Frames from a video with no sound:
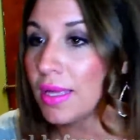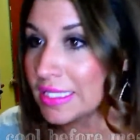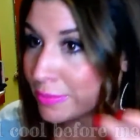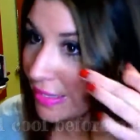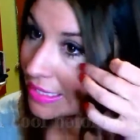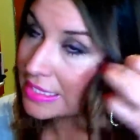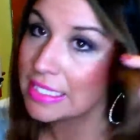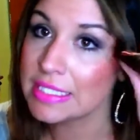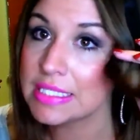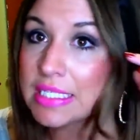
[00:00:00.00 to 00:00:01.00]
It's
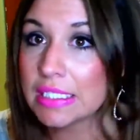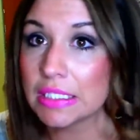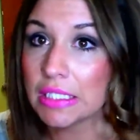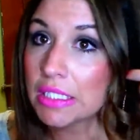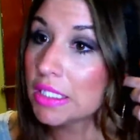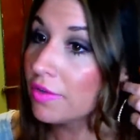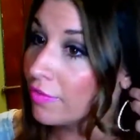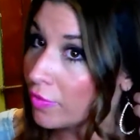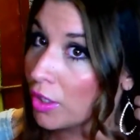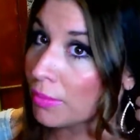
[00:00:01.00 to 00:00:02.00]
because it's still
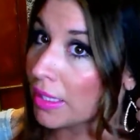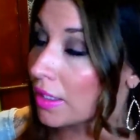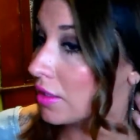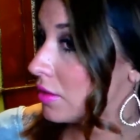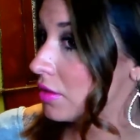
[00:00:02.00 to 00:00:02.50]
forming.